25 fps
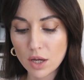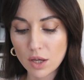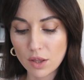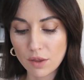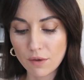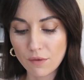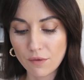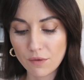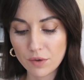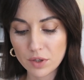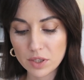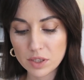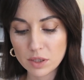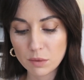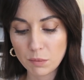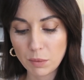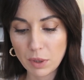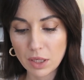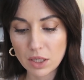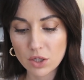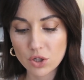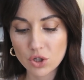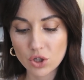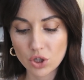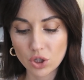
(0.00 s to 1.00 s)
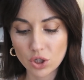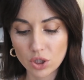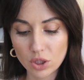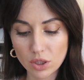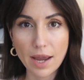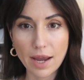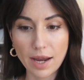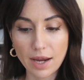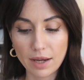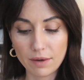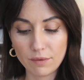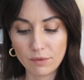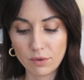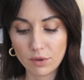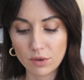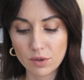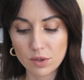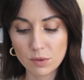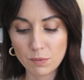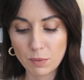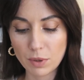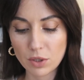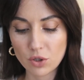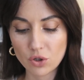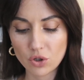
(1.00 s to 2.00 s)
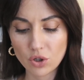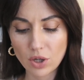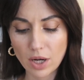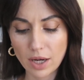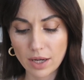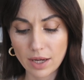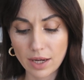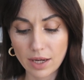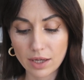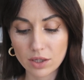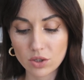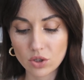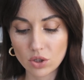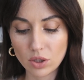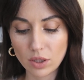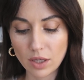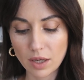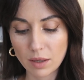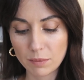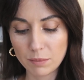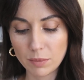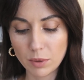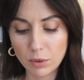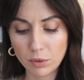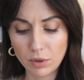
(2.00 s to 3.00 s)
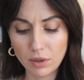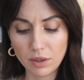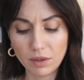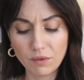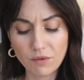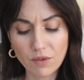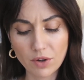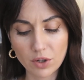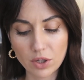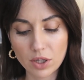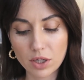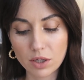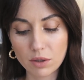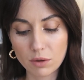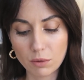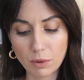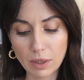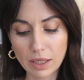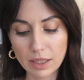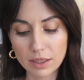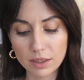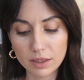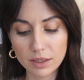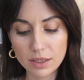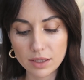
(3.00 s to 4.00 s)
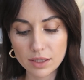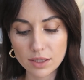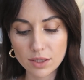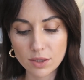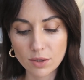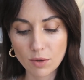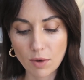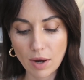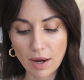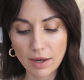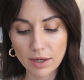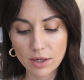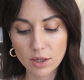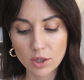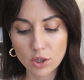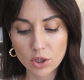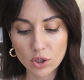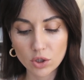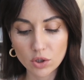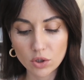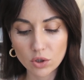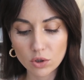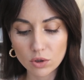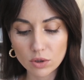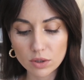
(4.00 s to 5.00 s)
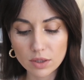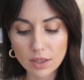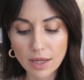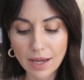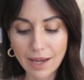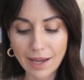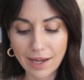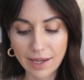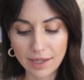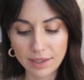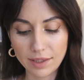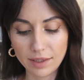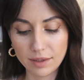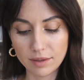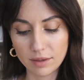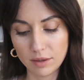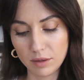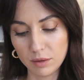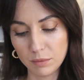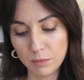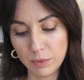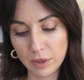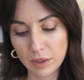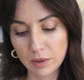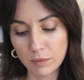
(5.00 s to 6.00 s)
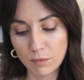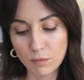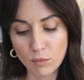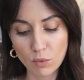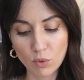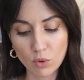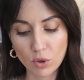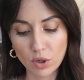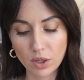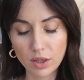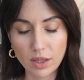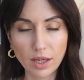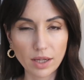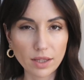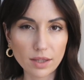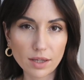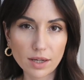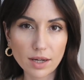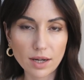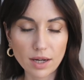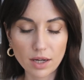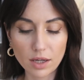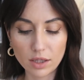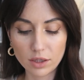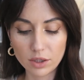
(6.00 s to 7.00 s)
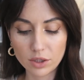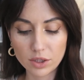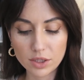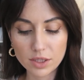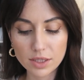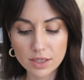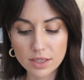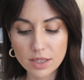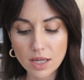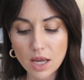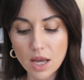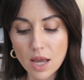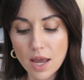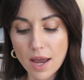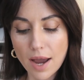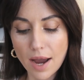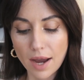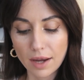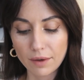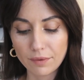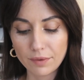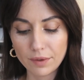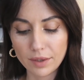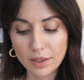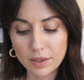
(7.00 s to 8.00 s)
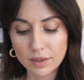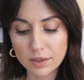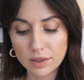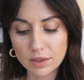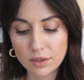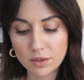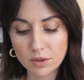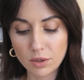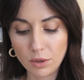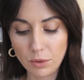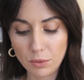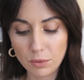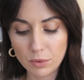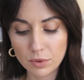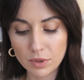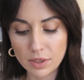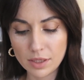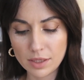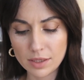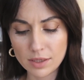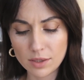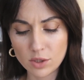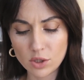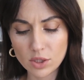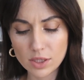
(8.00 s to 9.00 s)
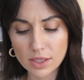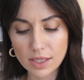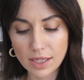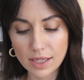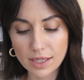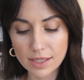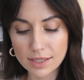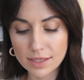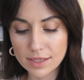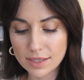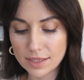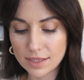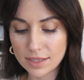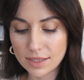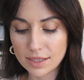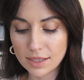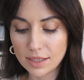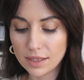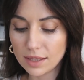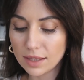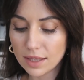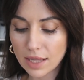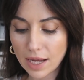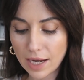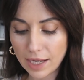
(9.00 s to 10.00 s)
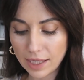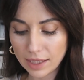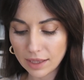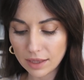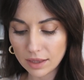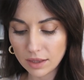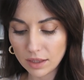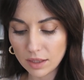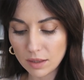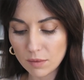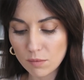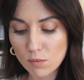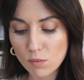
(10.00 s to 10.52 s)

the first picture. And for this picture, I actually uploaded it very quickly, so I could edit a little bit more, like the colors. I feel like the tone is just like a slightly